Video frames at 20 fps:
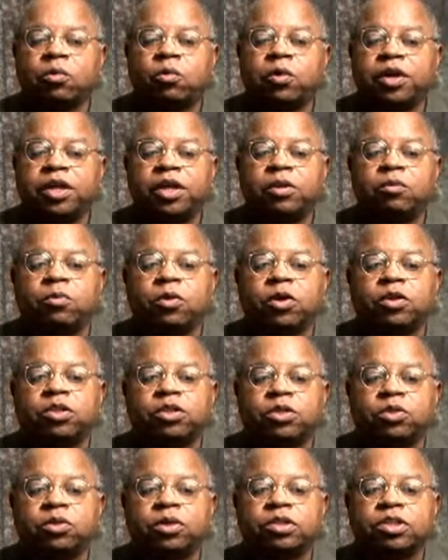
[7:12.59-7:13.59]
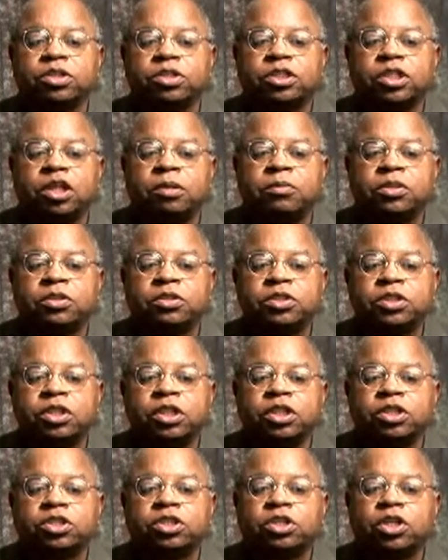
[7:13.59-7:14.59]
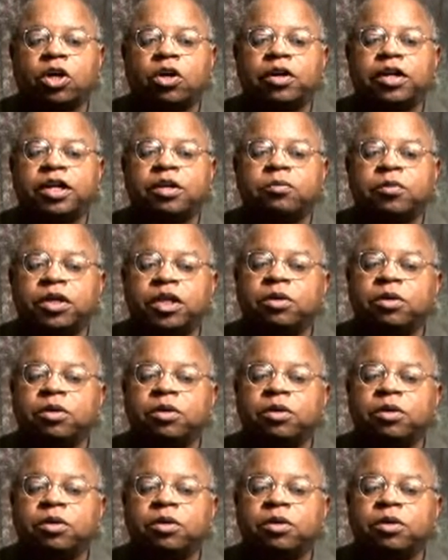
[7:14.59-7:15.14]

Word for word: where he worked during the summers, starting